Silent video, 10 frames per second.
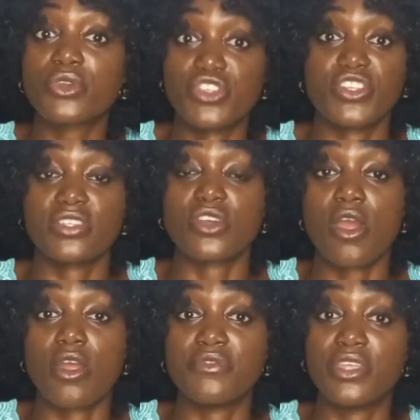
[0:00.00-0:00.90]
christians
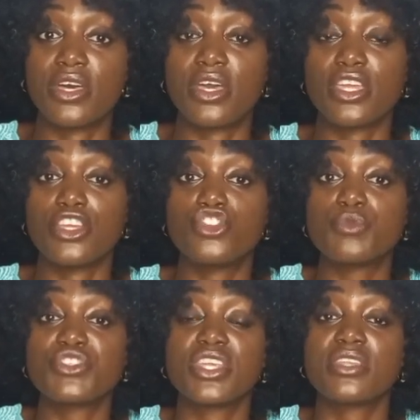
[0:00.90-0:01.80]
are the
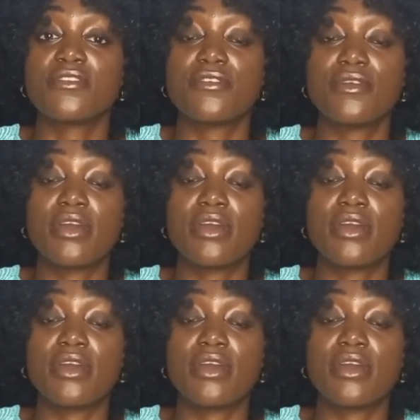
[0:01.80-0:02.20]
egyptian